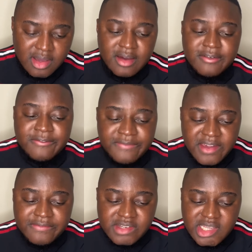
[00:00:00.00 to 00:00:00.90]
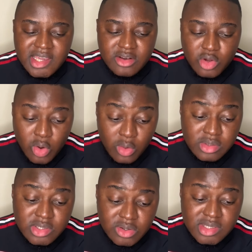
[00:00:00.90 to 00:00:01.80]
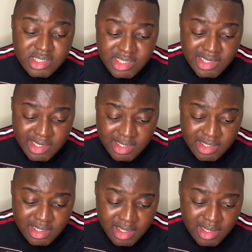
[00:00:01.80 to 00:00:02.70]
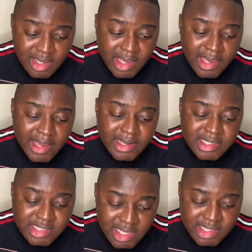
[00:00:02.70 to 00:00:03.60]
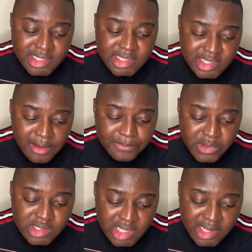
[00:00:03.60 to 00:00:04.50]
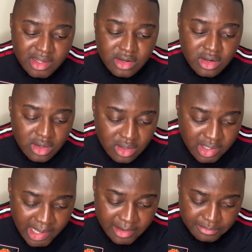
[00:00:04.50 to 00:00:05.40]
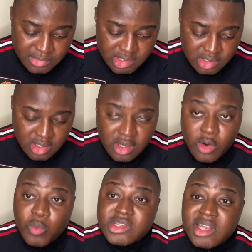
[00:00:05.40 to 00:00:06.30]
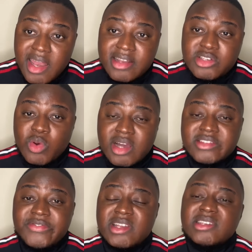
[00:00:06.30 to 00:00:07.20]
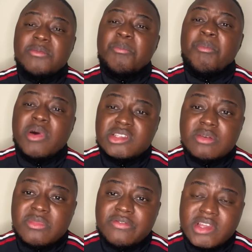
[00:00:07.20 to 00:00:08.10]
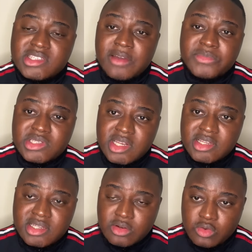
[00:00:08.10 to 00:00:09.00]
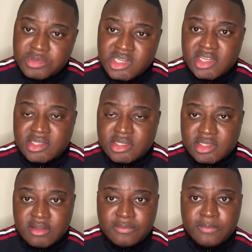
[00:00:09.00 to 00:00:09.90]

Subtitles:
15 goals conceded in 6 Champions League games, which led to us finishing bottom of the Champions League group stages.